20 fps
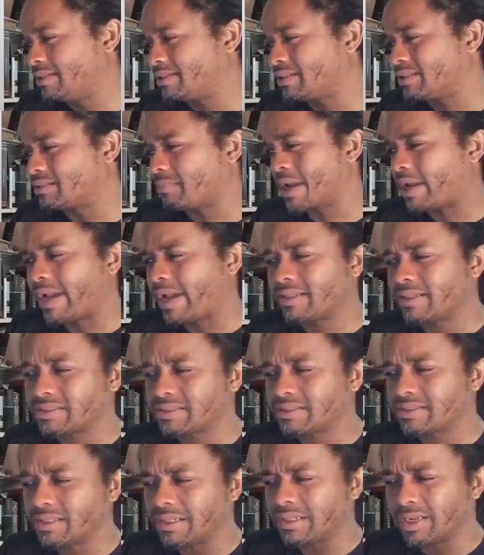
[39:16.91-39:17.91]
His
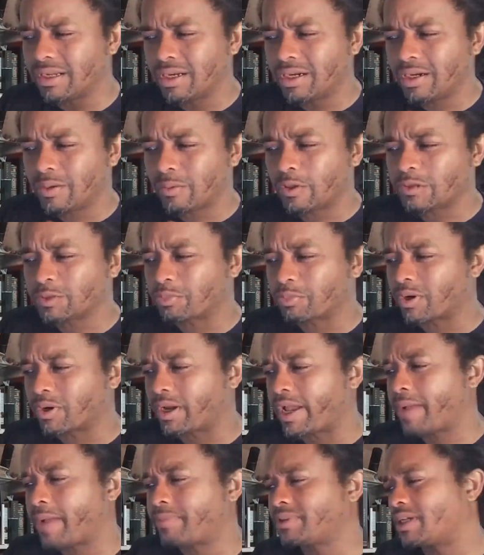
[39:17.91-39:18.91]
Majesty was
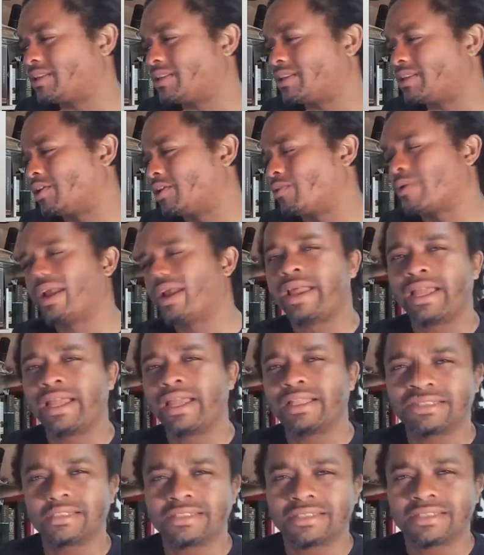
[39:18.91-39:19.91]
perhaps in the grand
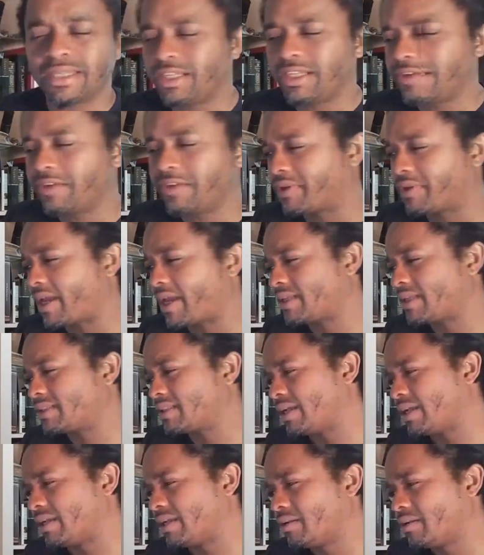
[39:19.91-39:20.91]
city of
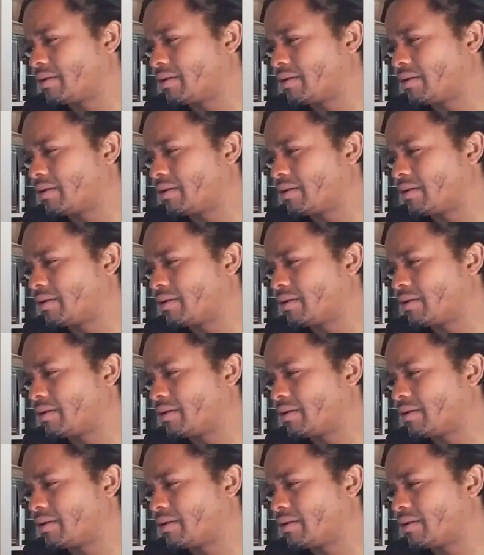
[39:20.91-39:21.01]
Cathay.